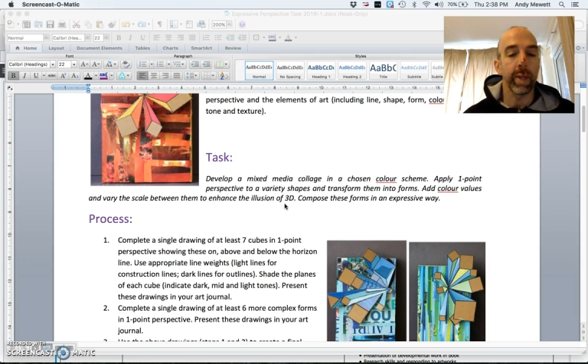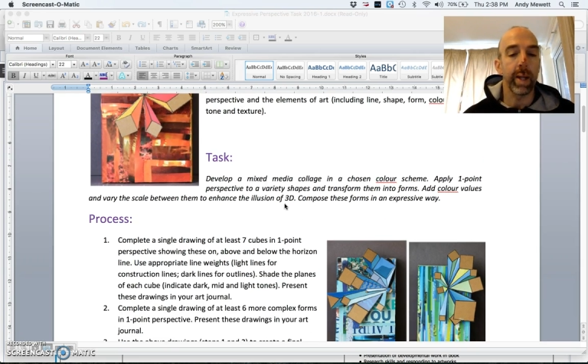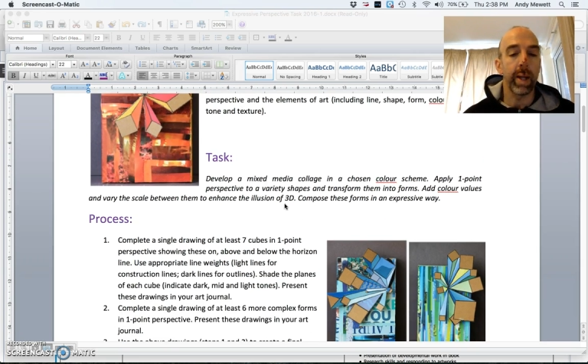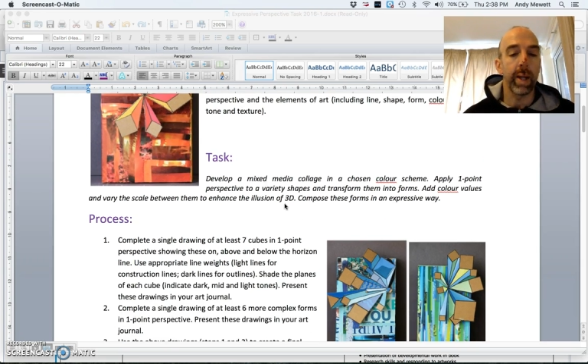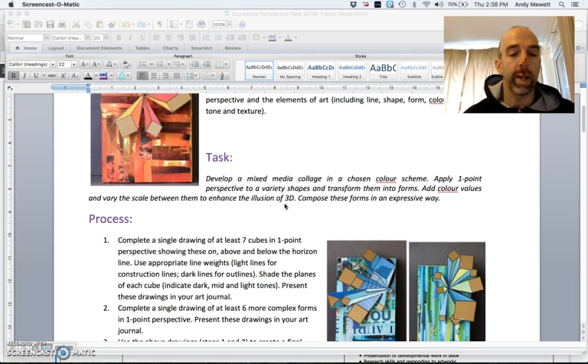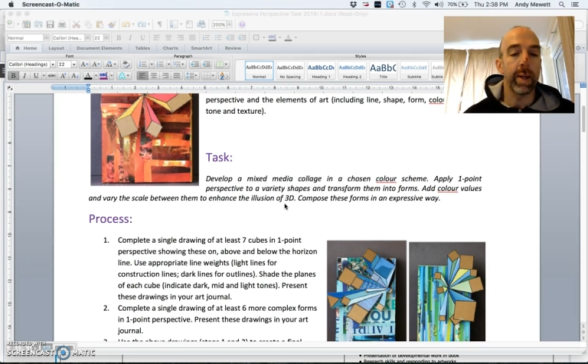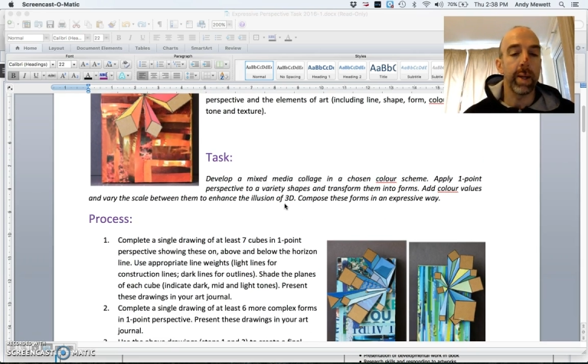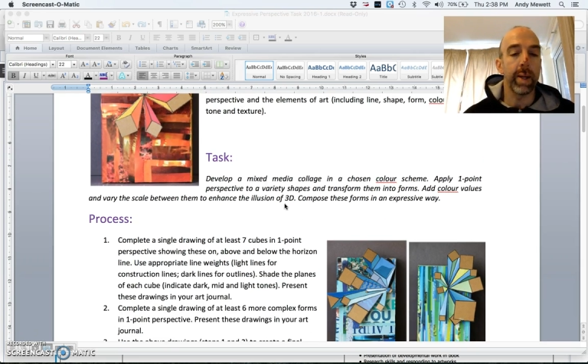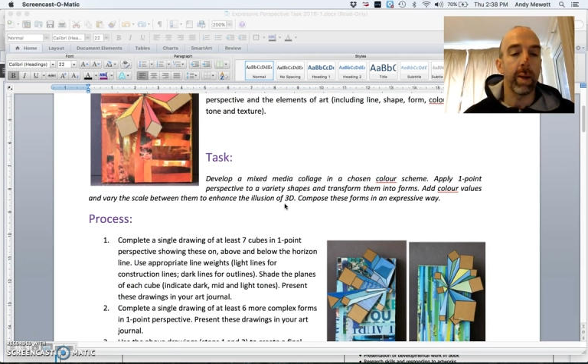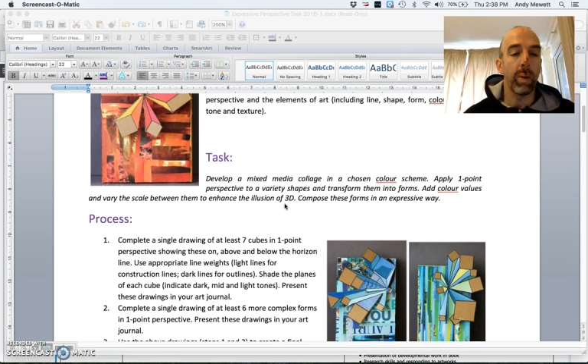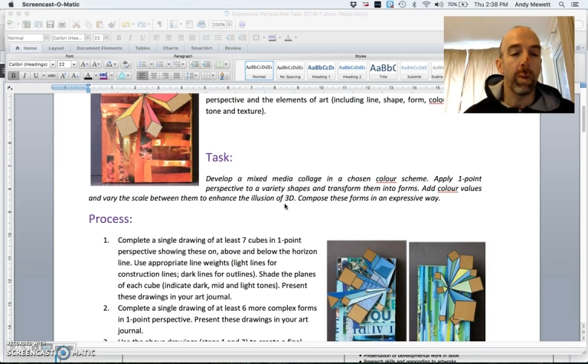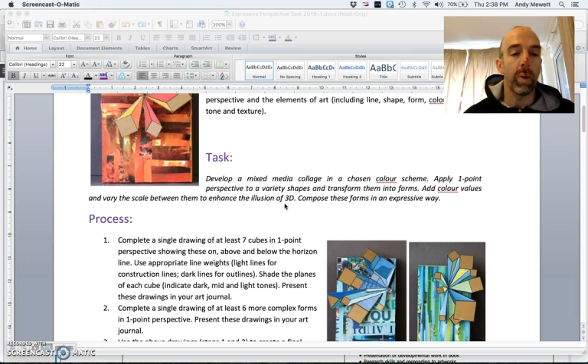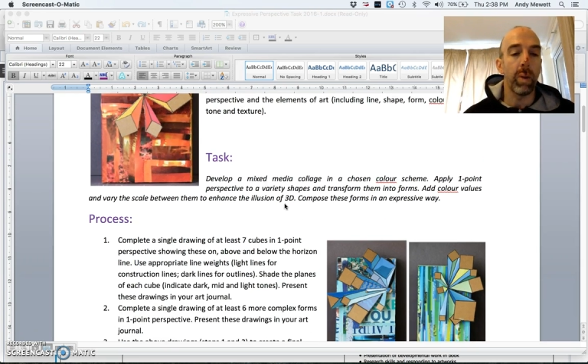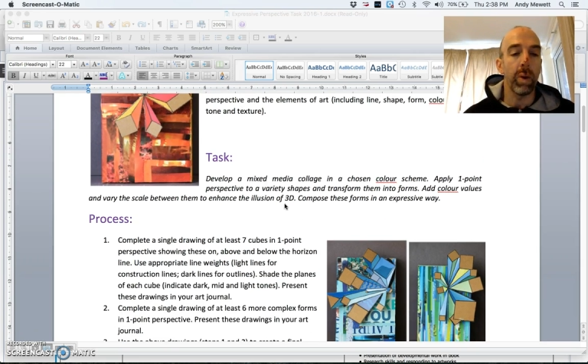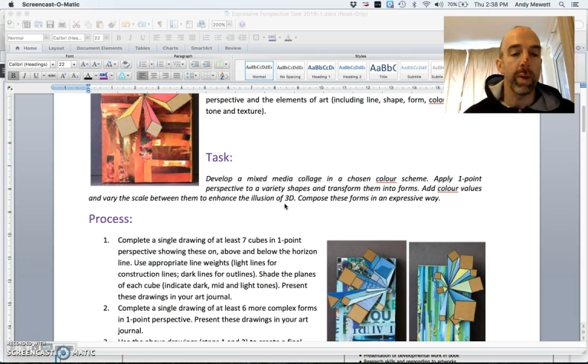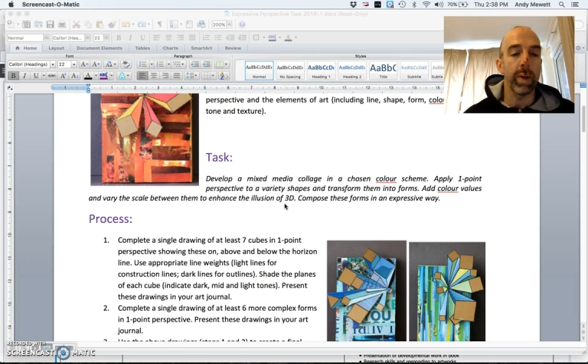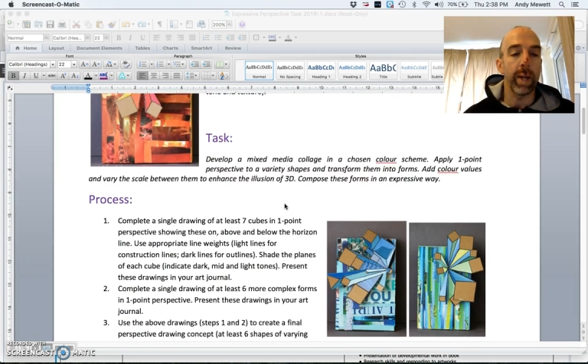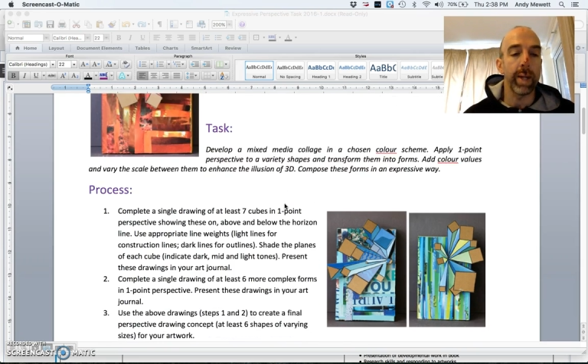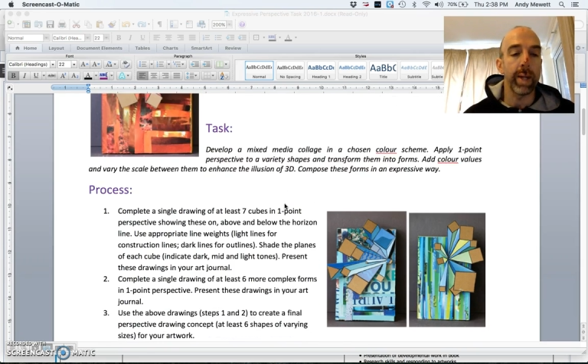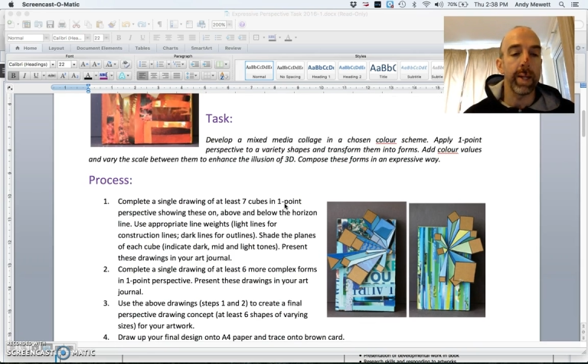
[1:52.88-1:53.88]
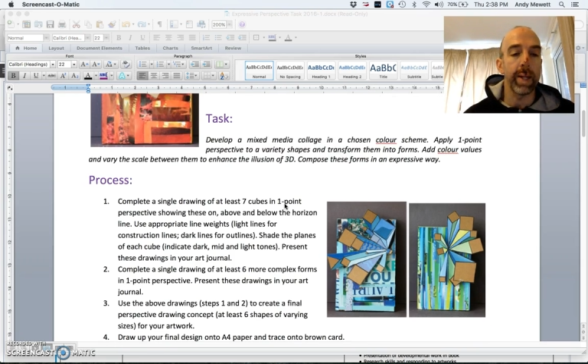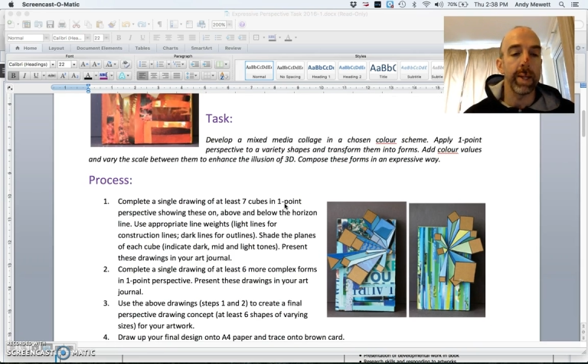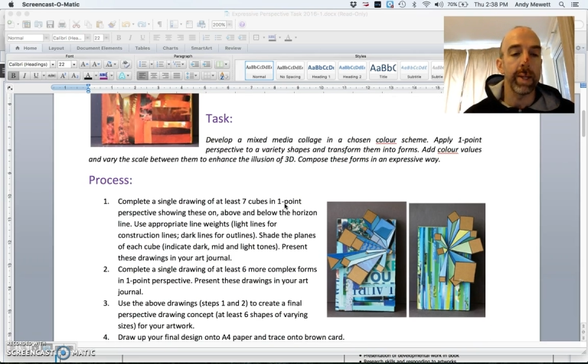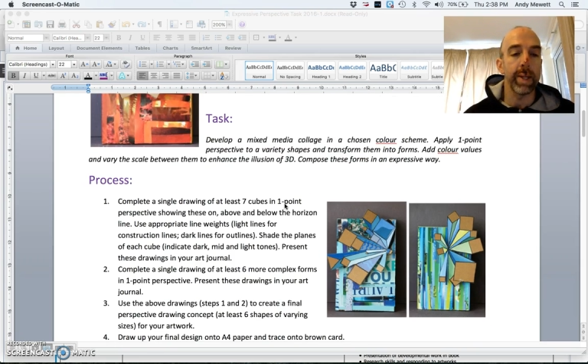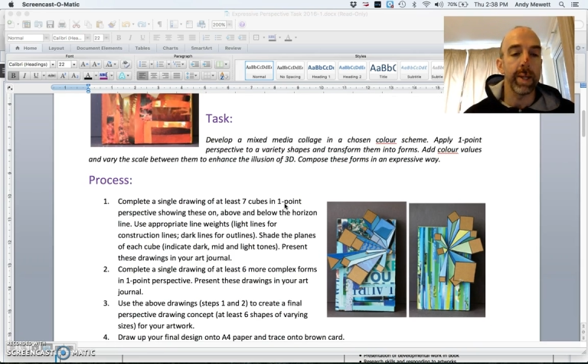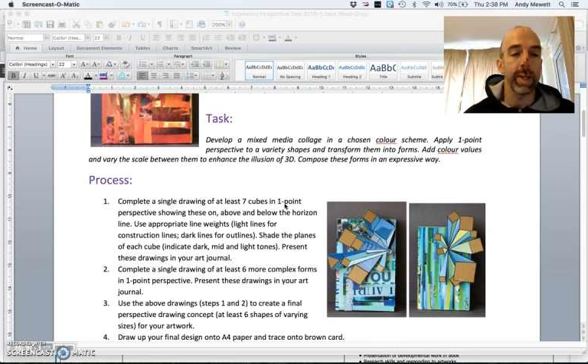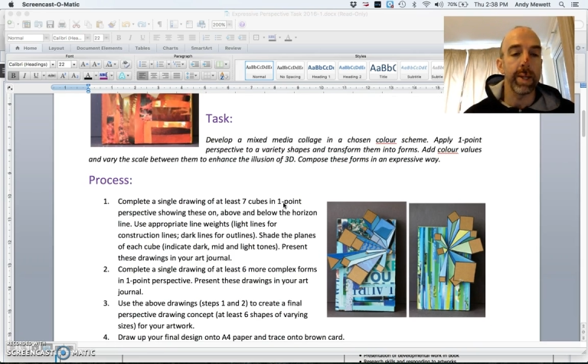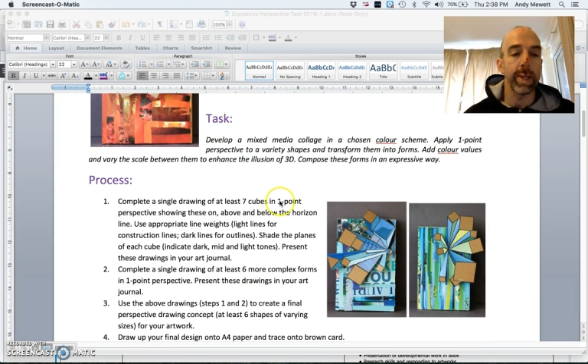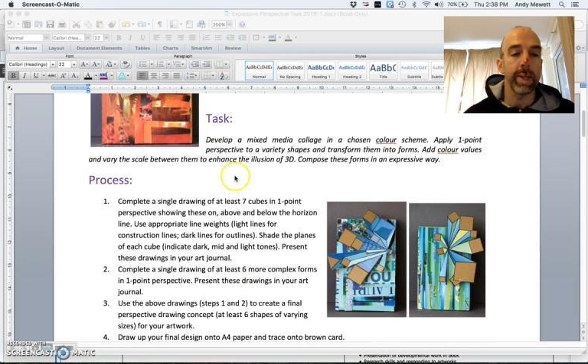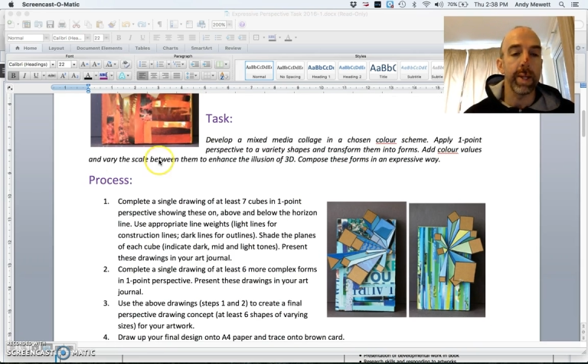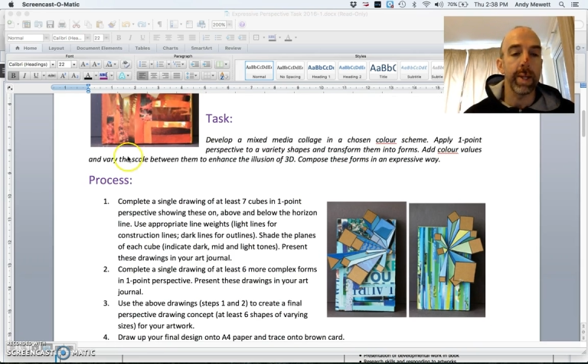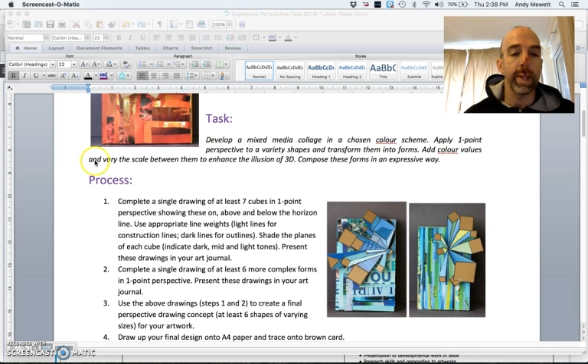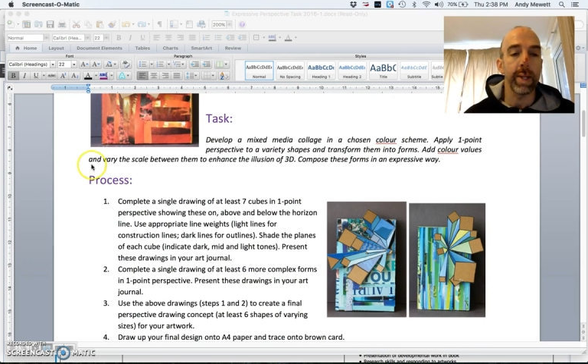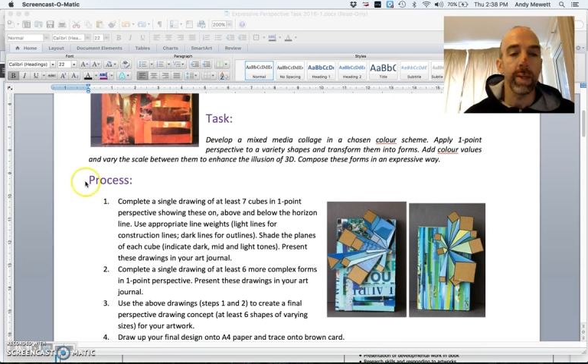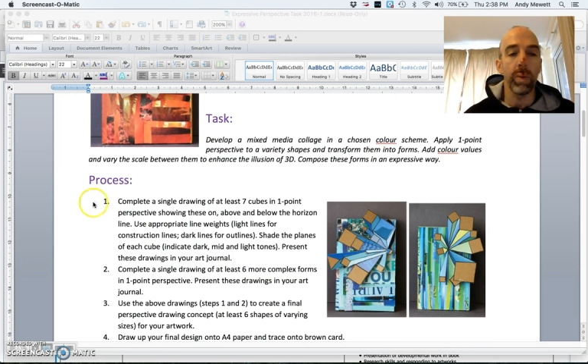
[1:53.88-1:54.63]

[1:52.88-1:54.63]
And what that is you need